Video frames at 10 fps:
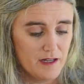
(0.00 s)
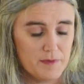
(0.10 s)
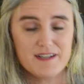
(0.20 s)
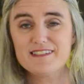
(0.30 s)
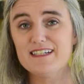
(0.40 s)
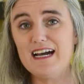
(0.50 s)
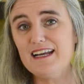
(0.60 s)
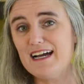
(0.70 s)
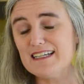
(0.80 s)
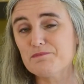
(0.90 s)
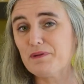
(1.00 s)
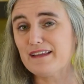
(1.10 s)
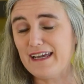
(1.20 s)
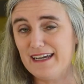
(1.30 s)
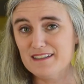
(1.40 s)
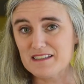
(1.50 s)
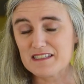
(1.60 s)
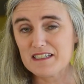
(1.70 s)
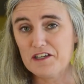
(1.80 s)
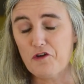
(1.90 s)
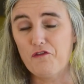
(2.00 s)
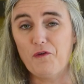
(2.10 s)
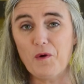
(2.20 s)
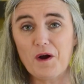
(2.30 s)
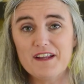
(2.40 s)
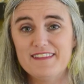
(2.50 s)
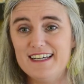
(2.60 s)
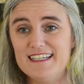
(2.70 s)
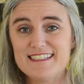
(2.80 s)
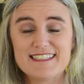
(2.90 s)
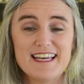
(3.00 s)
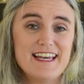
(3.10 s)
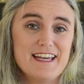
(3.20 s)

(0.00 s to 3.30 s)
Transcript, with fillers: because God has plans for this